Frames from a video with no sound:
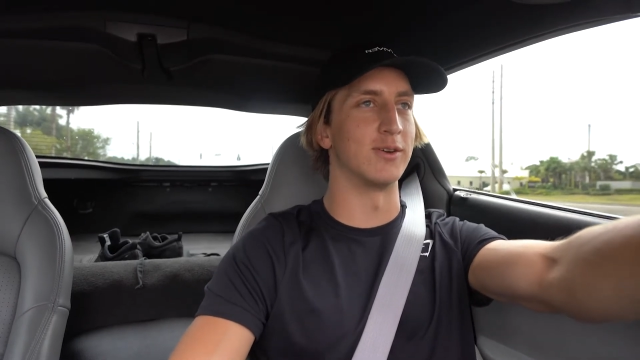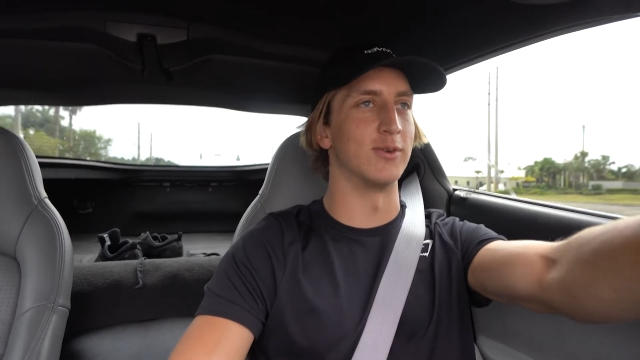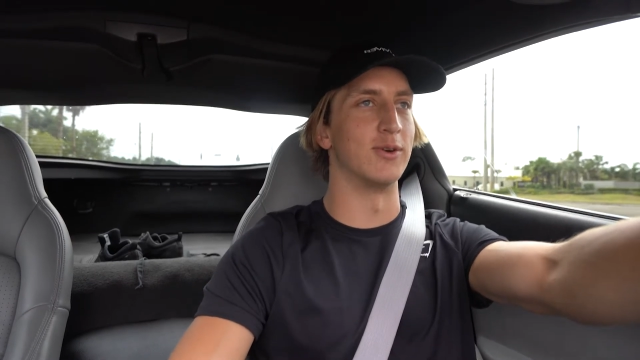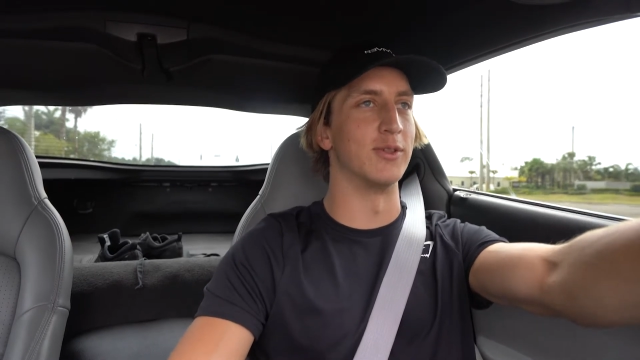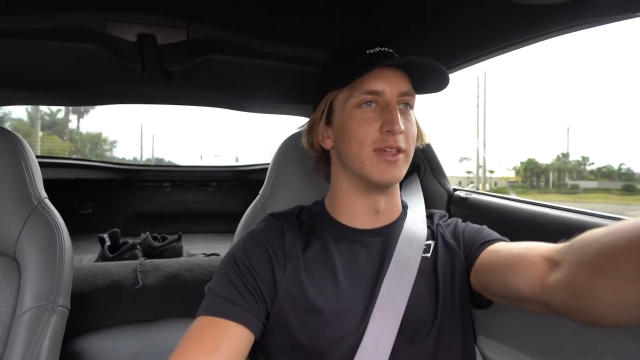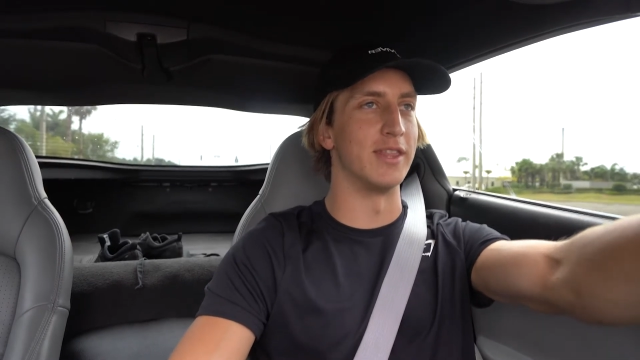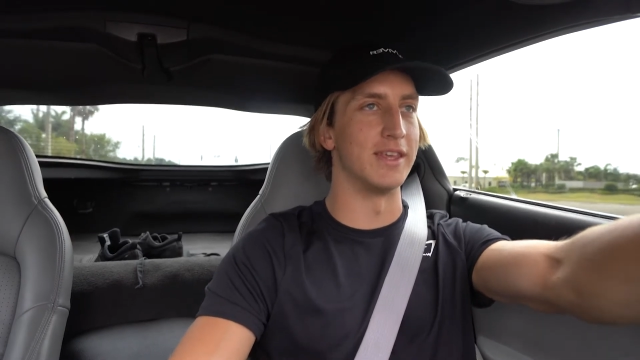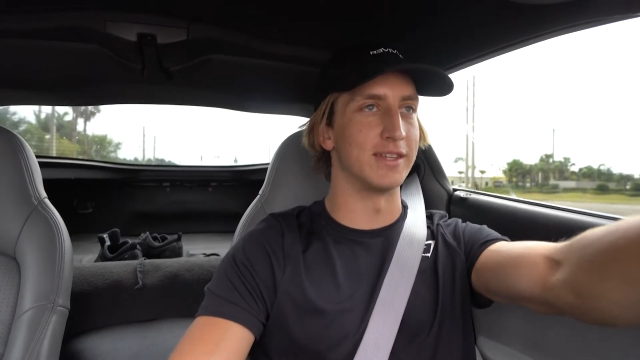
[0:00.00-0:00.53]

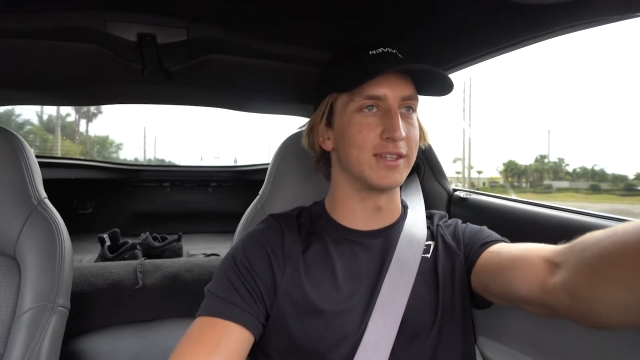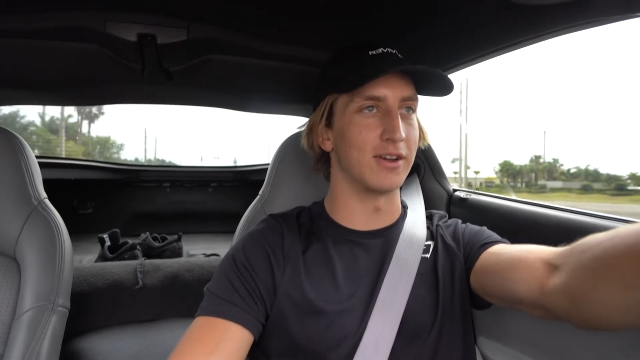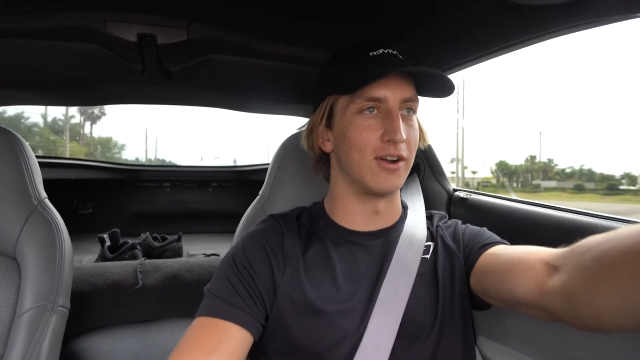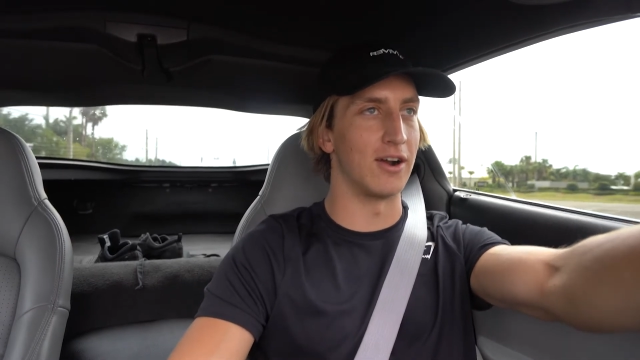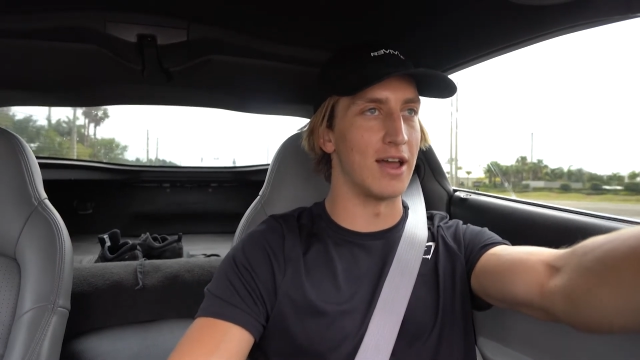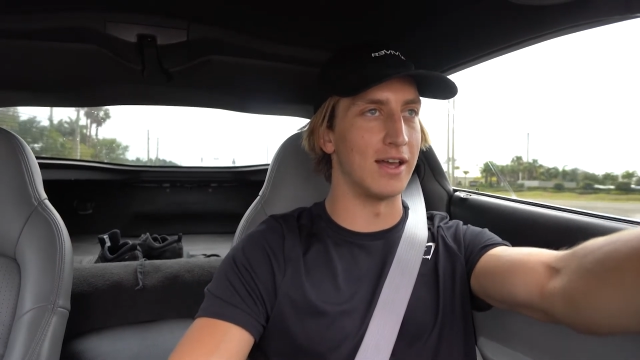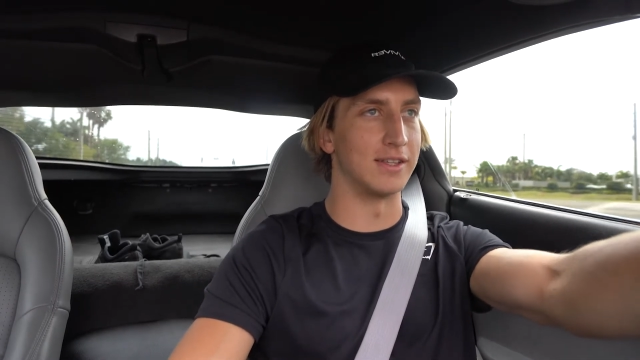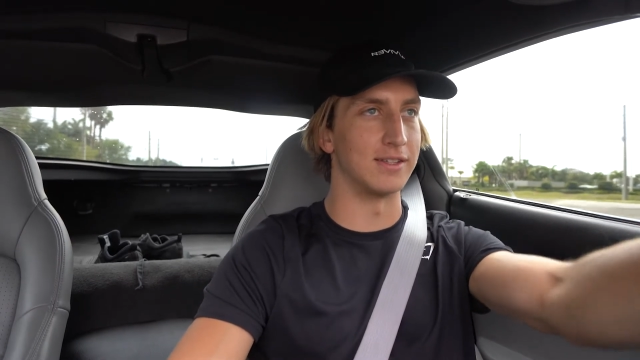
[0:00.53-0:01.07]
cool that this
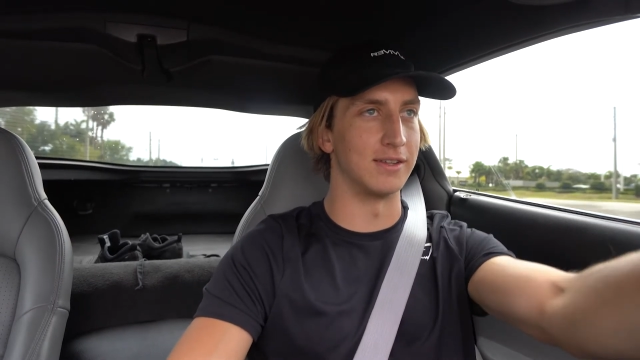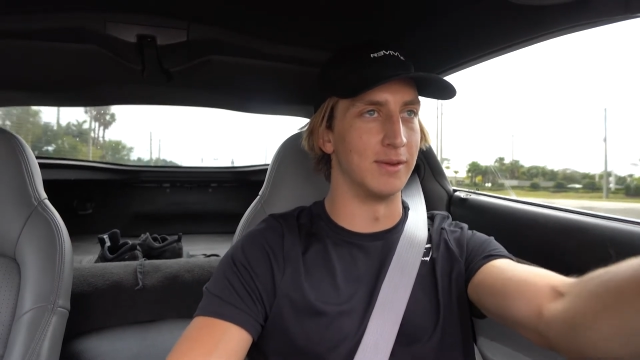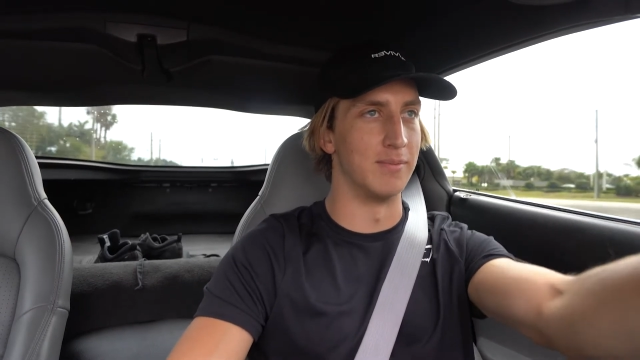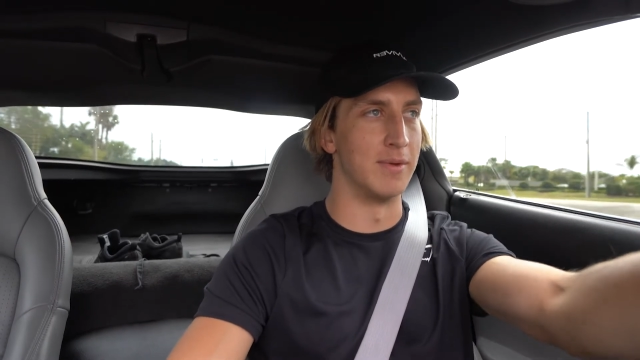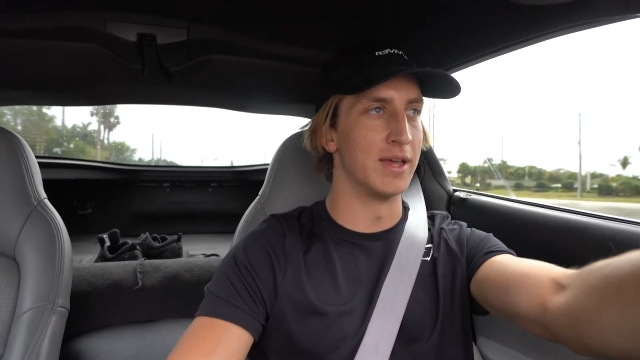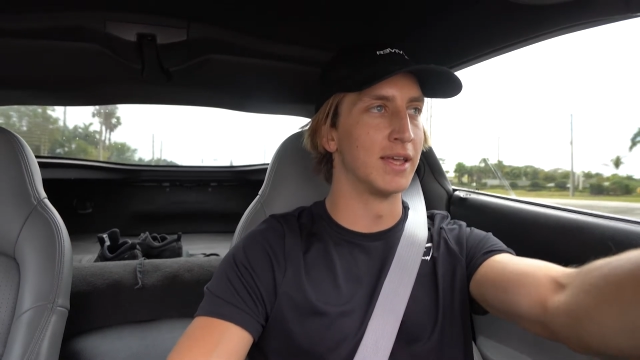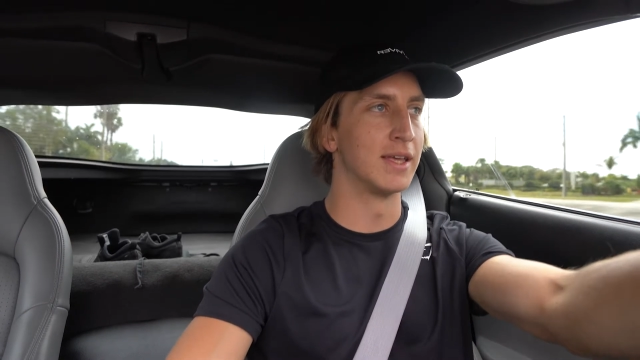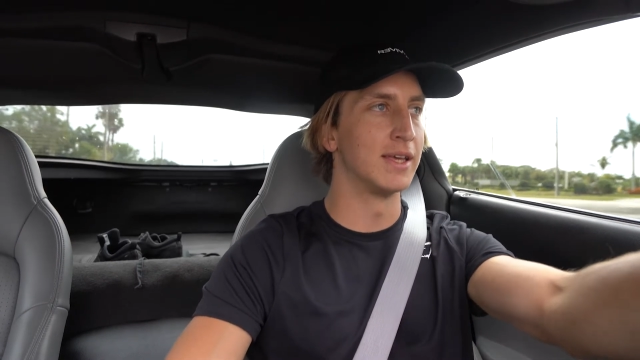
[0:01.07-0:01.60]
car has
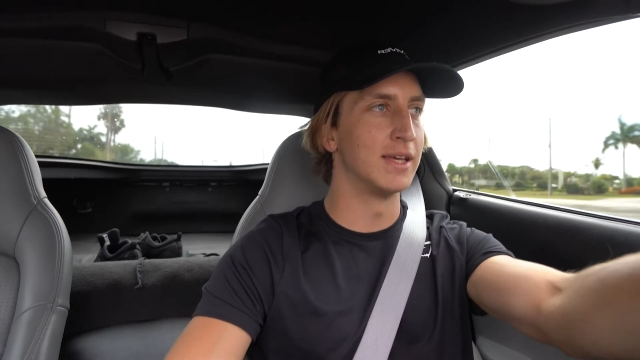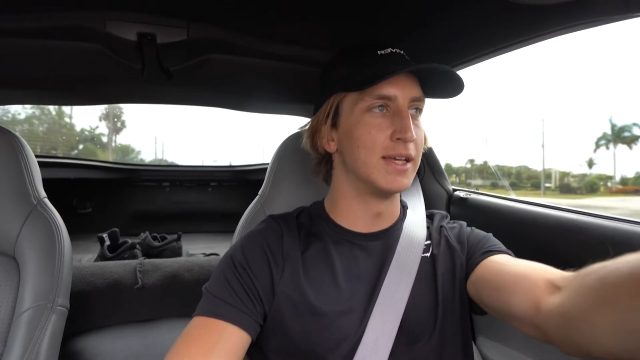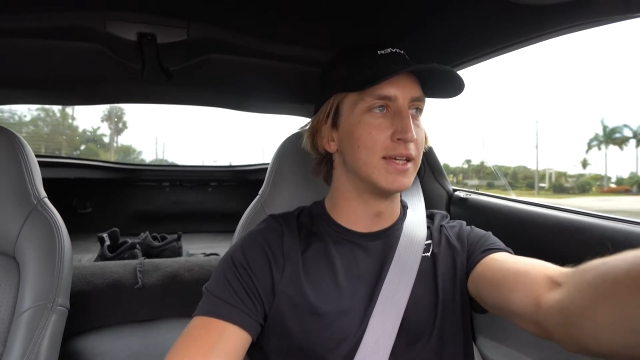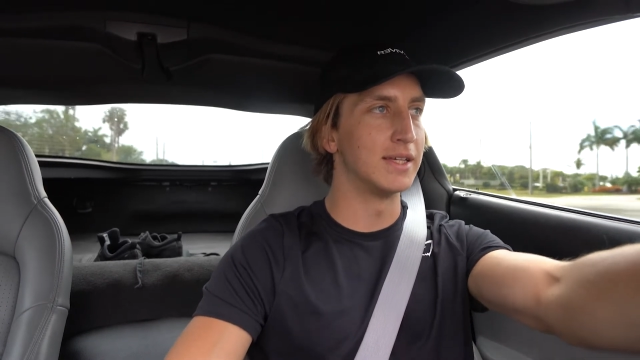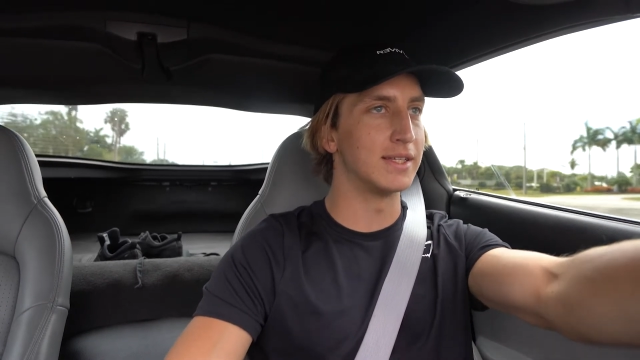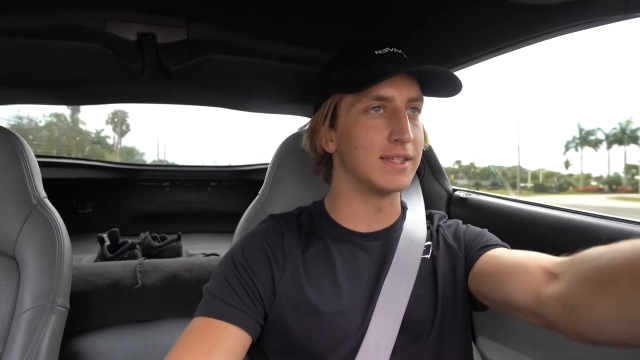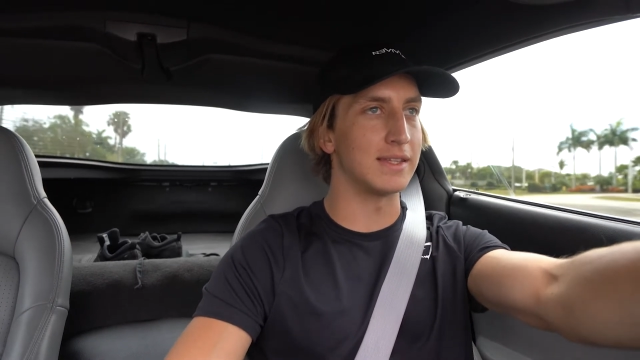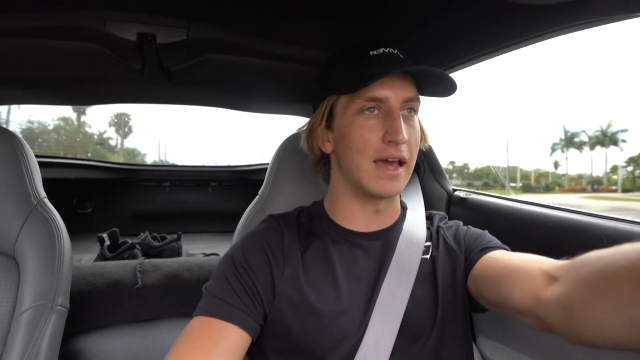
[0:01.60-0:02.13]

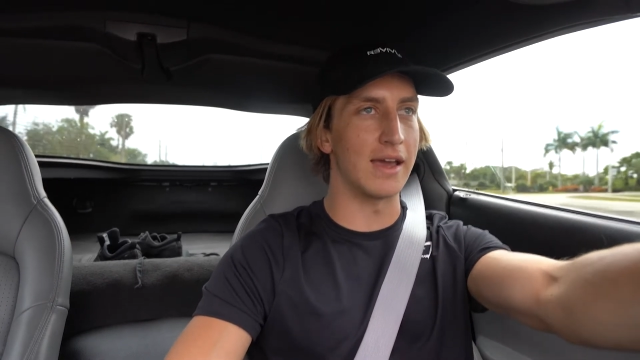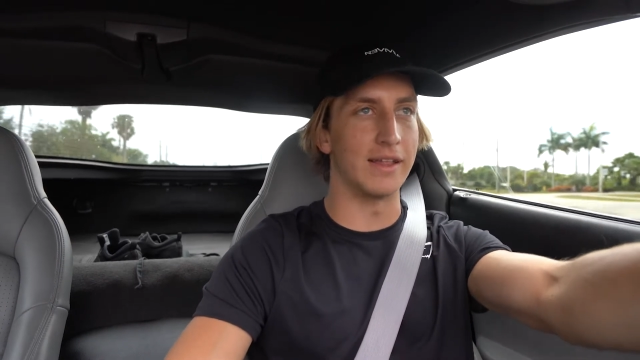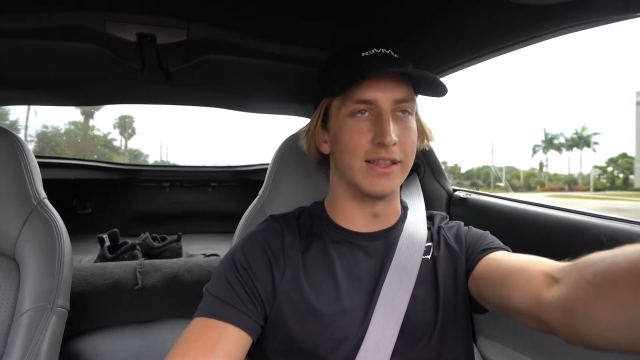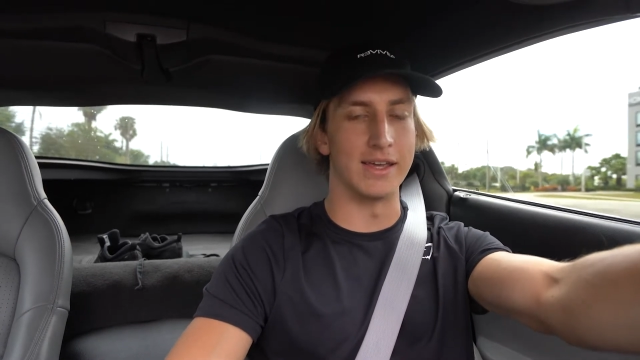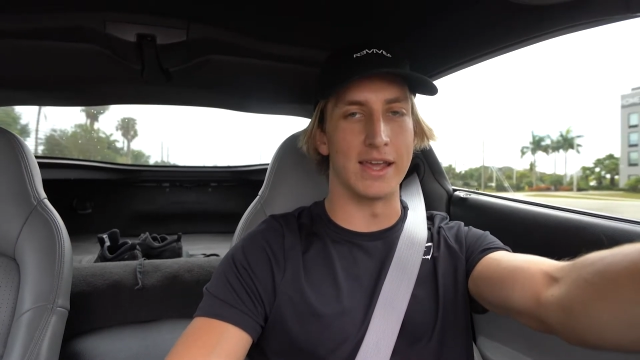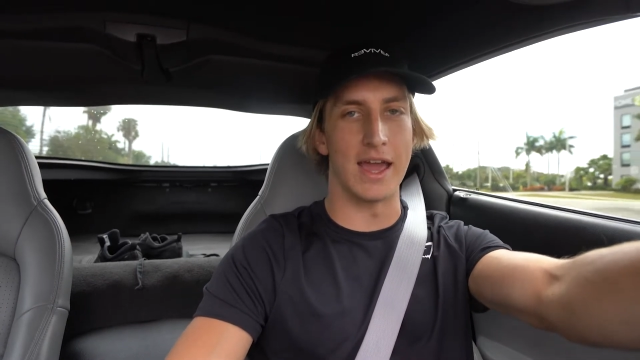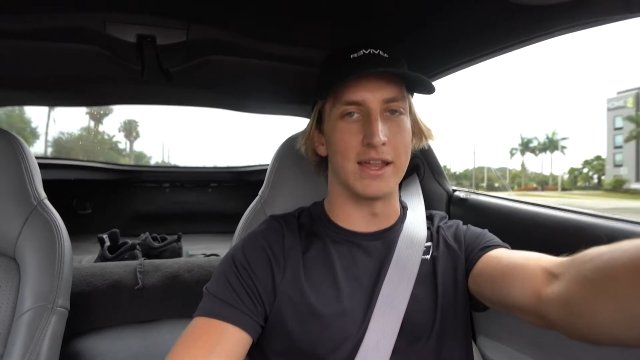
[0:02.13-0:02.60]
some styling